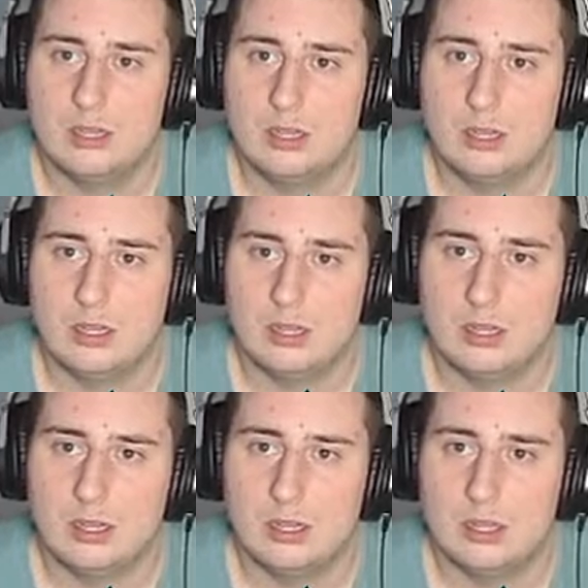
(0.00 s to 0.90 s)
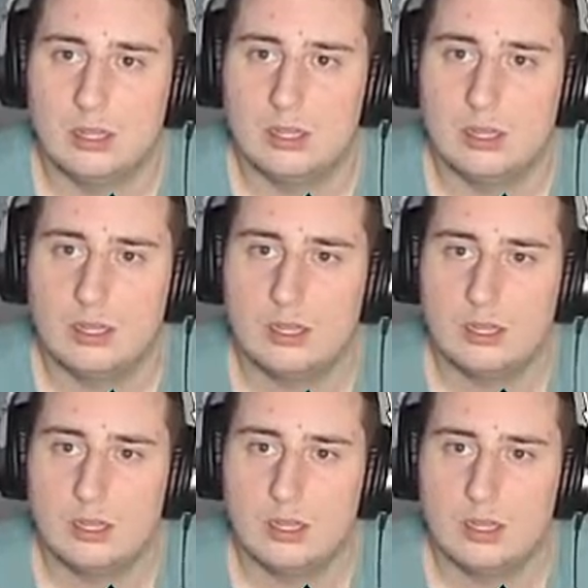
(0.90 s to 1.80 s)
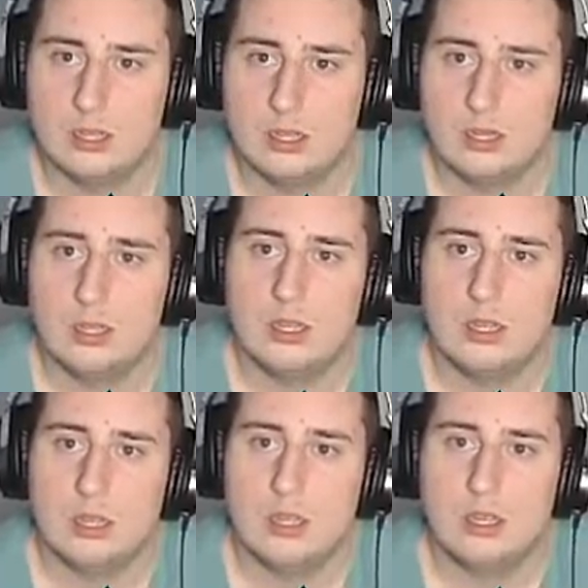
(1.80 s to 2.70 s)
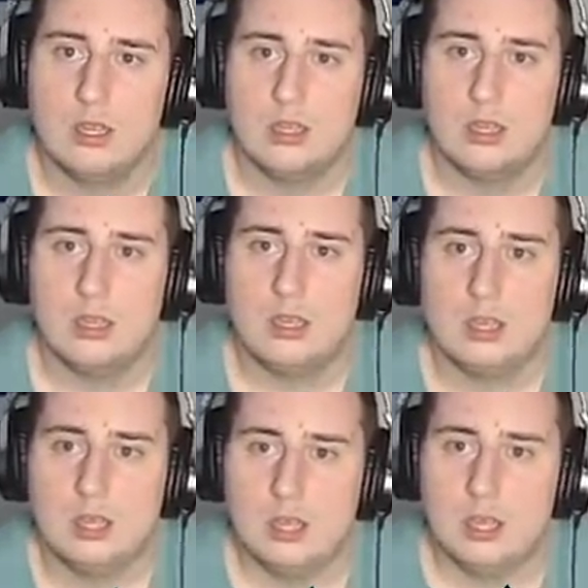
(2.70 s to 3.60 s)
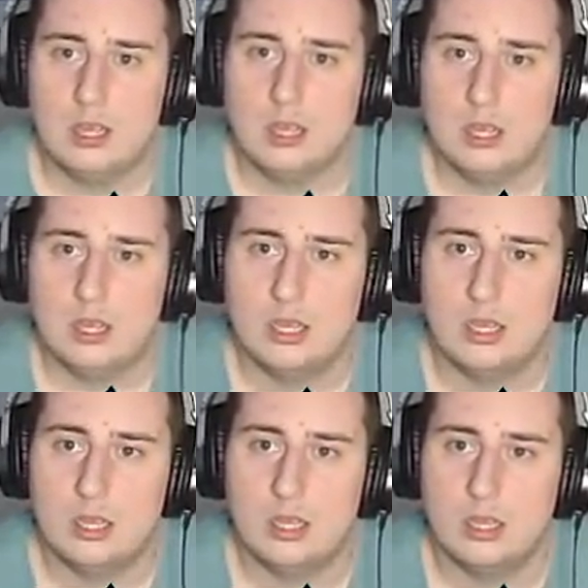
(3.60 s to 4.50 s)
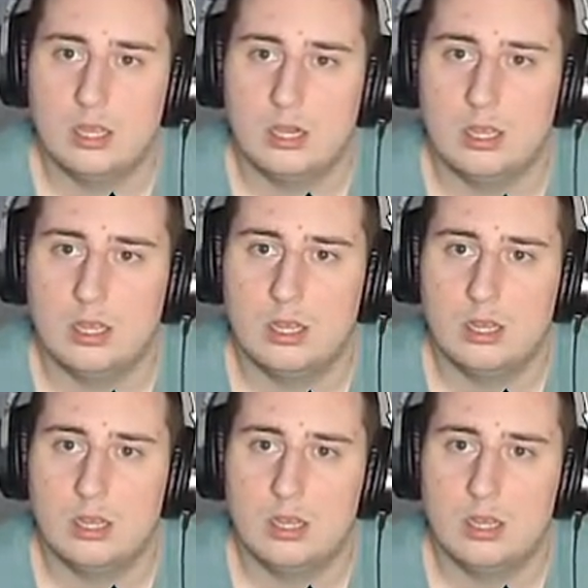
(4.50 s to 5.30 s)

Nobody speaks.